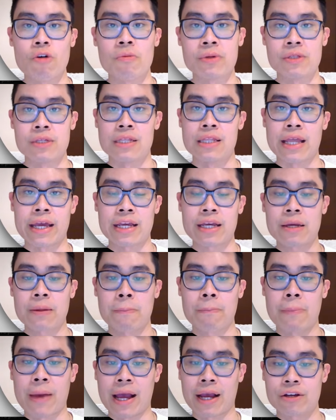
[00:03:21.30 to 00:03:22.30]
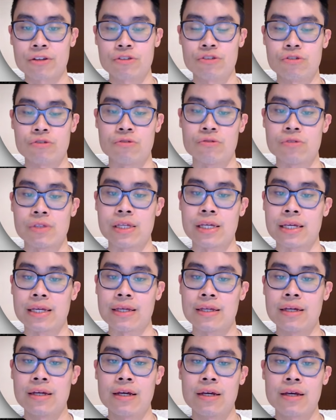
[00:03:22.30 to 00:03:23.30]
open the link back to
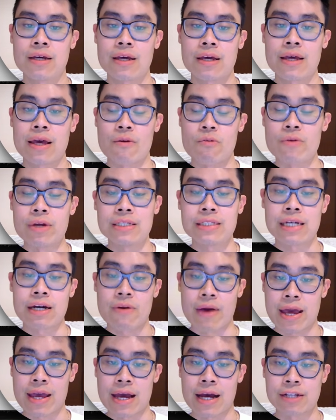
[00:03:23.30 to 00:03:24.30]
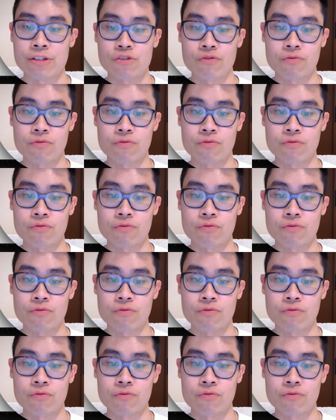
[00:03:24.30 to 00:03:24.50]
the Retell AI